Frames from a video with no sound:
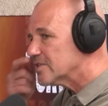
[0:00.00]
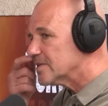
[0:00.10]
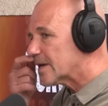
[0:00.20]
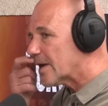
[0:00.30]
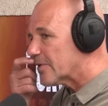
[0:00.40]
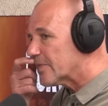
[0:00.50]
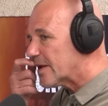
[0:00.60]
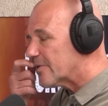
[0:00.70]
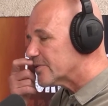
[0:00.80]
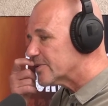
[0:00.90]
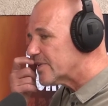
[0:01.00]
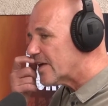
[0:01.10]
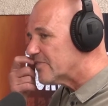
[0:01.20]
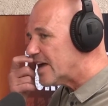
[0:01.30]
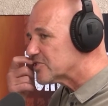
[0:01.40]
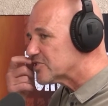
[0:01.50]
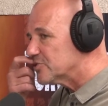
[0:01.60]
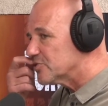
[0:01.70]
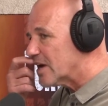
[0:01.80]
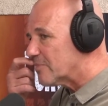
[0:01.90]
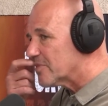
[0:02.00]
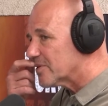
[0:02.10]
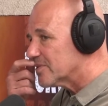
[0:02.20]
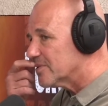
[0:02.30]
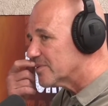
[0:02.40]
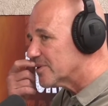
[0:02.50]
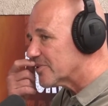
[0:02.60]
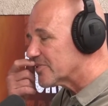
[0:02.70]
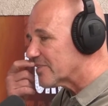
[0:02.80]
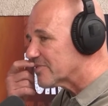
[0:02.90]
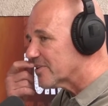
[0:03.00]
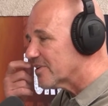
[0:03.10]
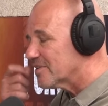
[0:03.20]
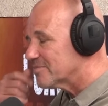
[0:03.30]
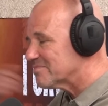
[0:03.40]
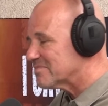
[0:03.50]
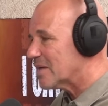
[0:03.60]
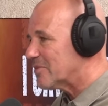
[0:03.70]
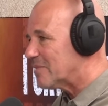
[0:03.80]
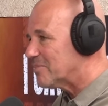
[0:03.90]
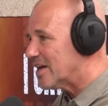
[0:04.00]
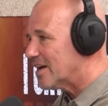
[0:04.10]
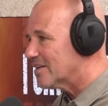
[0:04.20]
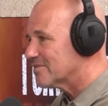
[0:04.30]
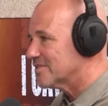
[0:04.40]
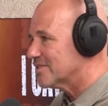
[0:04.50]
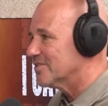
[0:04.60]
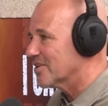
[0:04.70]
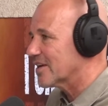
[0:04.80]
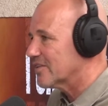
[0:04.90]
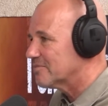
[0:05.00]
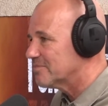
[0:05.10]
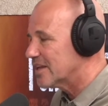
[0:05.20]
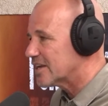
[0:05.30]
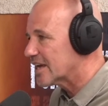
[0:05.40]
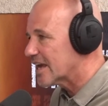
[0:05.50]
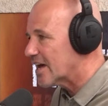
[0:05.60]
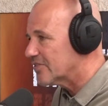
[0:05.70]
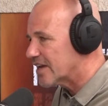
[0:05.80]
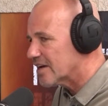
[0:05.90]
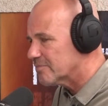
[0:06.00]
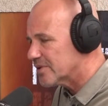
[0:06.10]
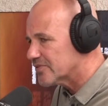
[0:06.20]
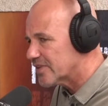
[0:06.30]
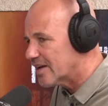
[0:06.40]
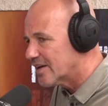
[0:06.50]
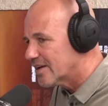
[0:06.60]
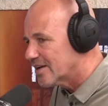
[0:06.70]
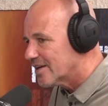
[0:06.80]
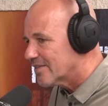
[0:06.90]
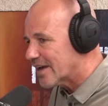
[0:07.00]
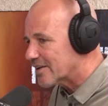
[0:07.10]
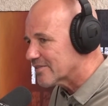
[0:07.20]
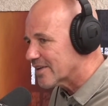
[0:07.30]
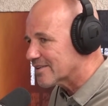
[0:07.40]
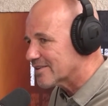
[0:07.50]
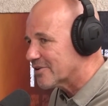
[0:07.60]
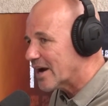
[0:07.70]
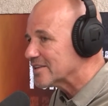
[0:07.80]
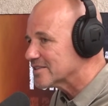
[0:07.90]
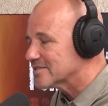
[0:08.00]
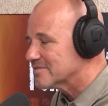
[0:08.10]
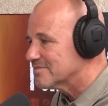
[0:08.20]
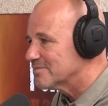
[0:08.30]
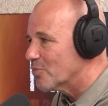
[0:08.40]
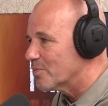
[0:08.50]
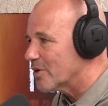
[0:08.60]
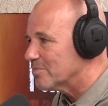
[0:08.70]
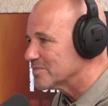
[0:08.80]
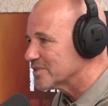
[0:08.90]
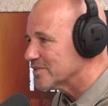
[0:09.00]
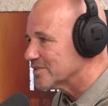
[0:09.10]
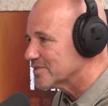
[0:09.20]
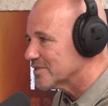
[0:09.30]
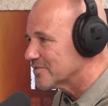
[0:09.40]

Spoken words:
you go in there and you'd have that shield up that you're a tough guy, blah, blah, blah. You're not going to let your guard down. But that creates more problems than it